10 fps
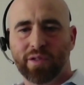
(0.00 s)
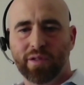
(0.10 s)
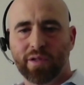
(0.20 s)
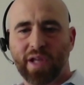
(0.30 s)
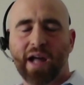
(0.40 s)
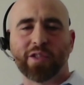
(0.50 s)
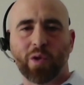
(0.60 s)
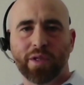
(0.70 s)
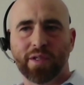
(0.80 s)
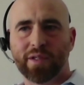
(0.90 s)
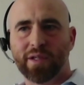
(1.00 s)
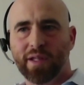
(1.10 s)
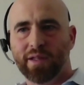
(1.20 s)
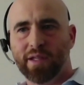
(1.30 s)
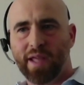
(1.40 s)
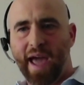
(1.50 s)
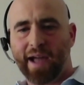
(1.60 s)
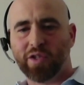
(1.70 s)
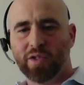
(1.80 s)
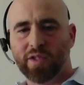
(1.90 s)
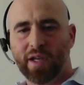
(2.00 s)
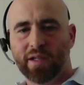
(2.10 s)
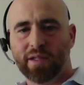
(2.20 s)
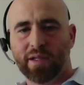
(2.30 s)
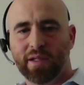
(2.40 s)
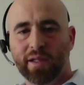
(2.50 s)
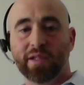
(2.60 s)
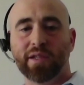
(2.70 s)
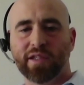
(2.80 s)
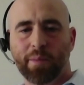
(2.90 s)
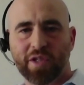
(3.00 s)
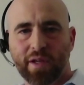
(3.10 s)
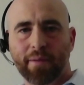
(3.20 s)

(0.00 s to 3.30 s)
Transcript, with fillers: consequences to the actions, then, at least to some extent.